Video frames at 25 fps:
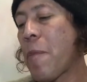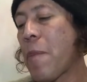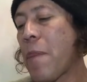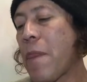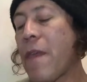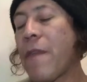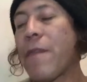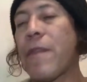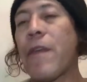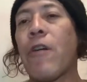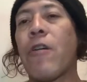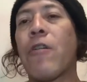
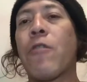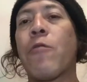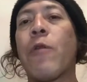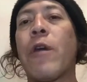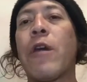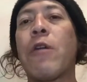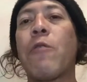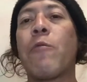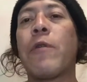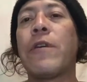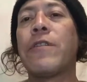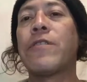They're a
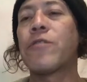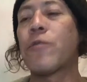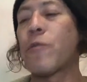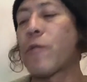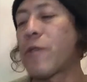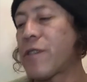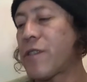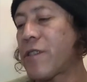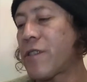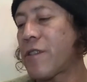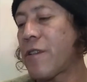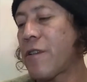great
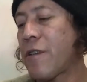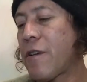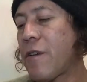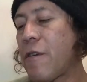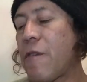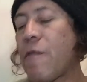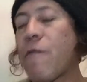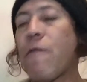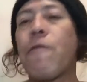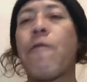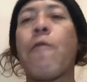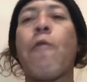resource
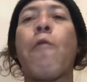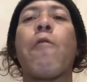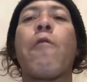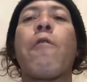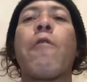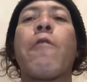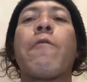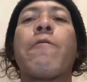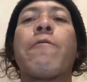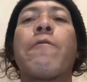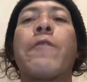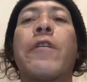
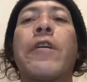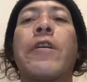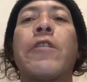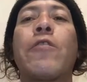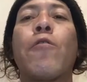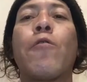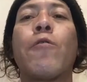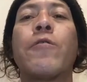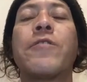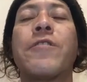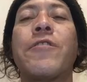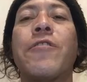for filling
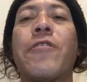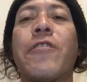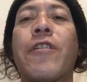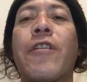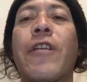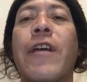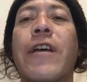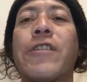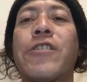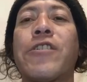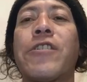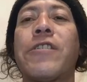holes in your
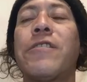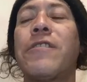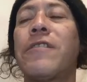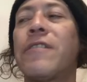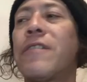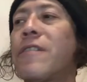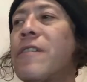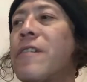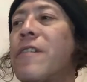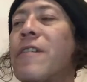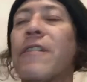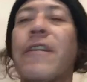collection,
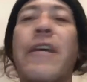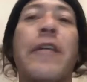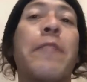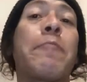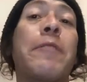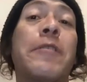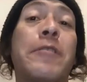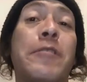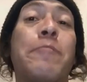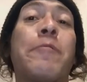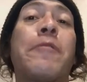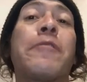like
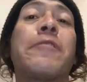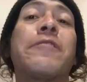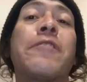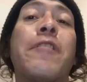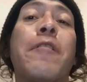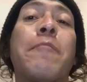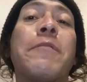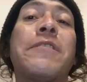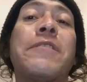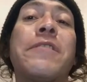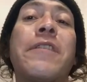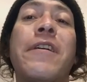Pittsburgh
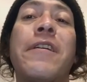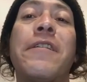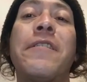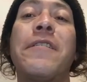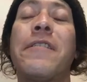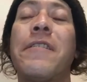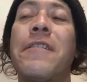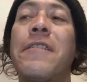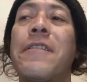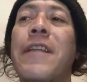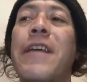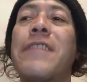Zombie said.
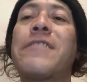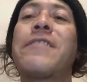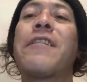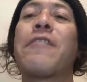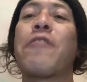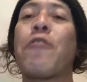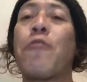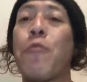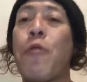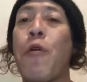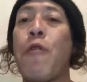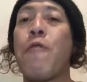That's a
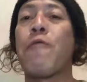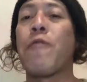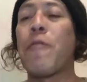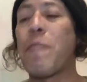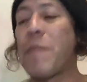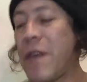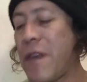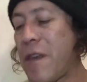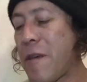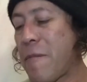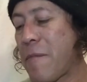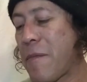quote from
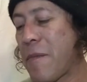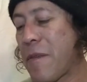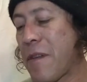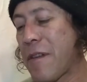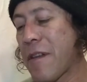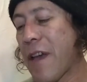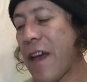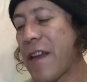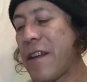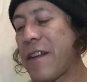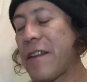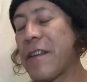him.
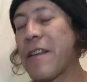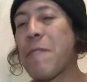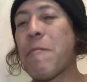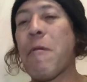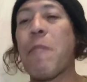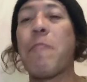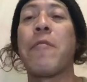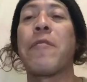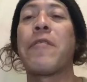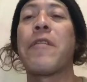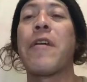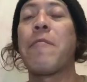I didn't come
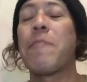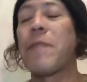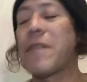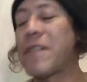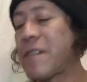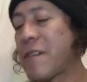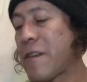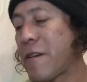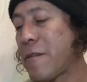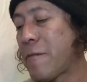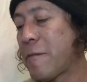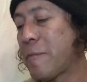up with that
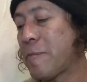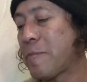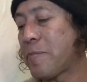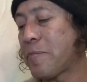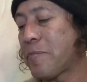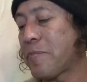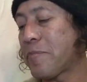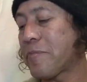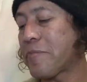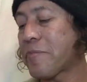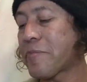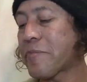myself.
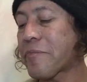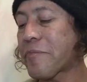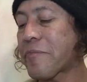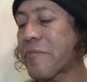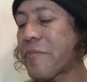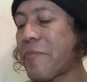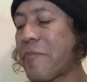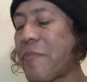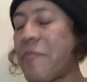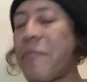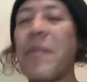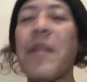
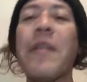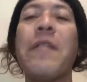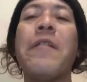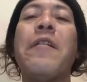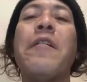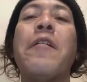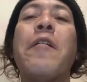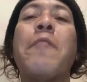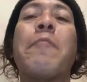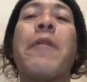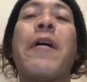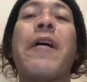
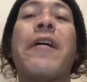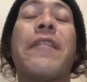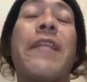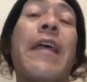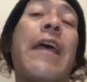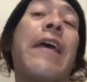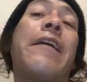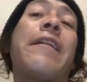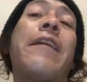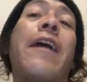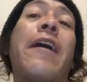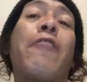But
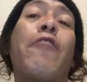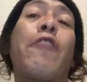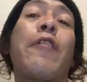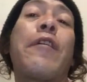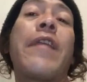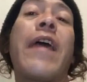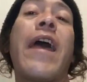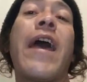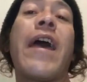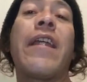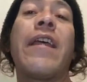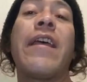they not only
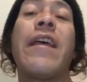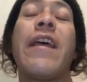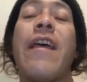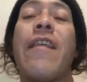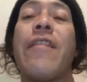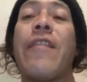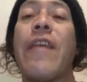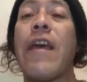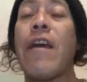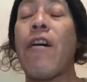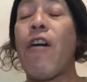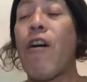that,
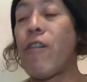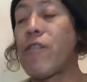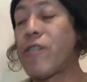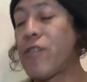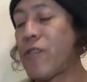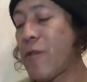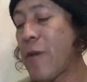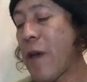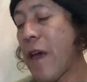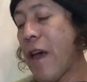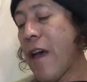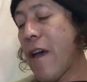they
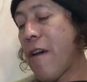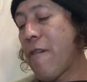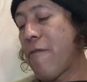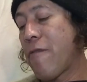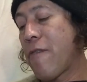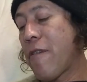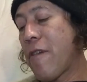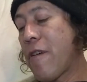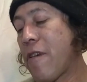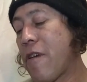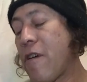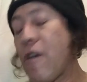also
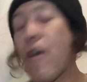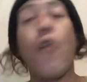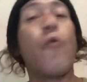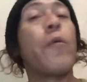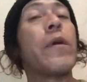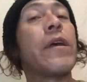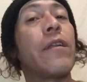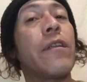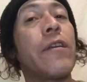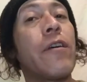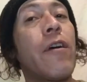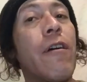have a
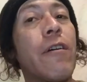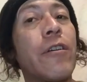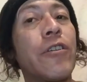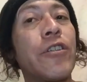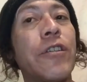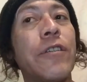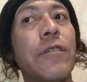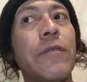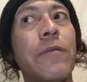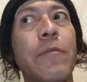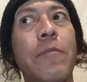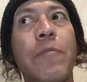weekly
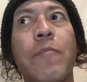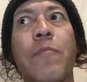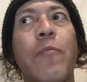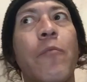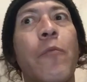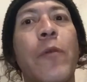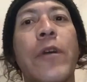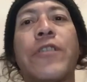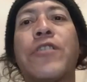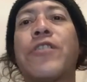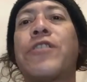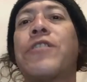auction,
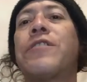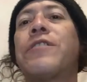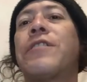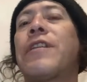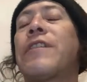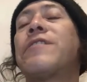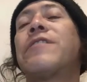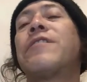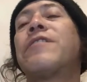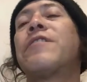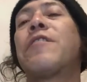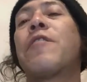which
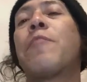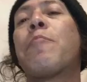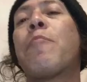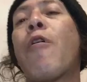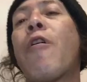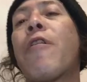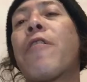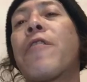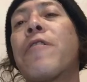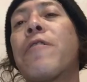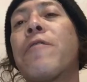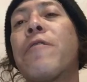this isn't a
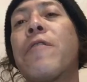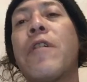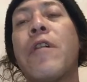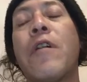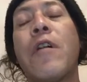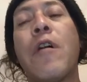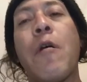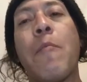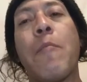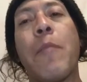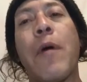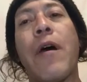part of,
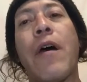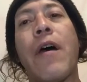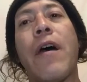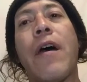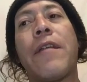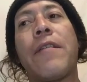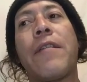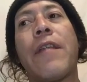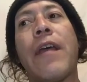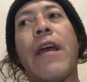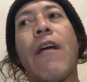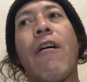
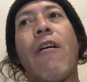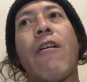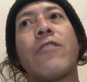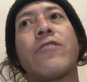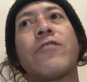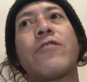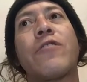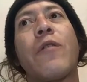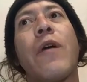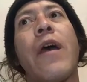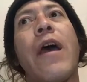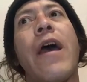but they
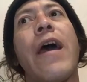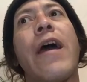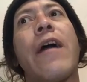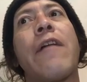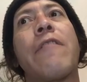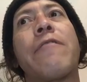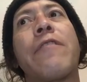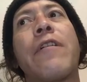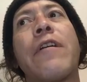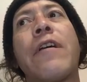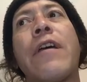also have